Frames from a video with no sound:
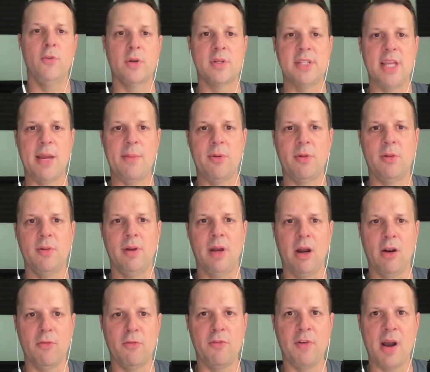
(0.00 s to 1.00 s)
For example,
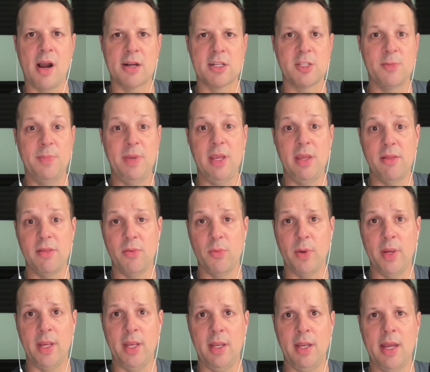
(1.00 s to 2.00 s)
our
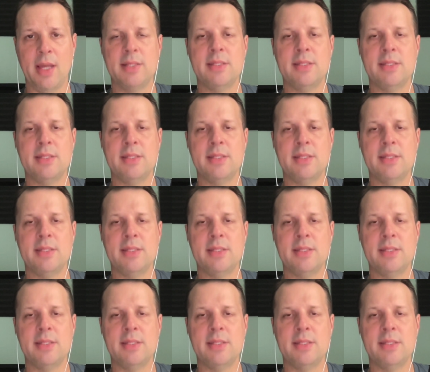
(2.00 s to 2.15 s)
FOXP3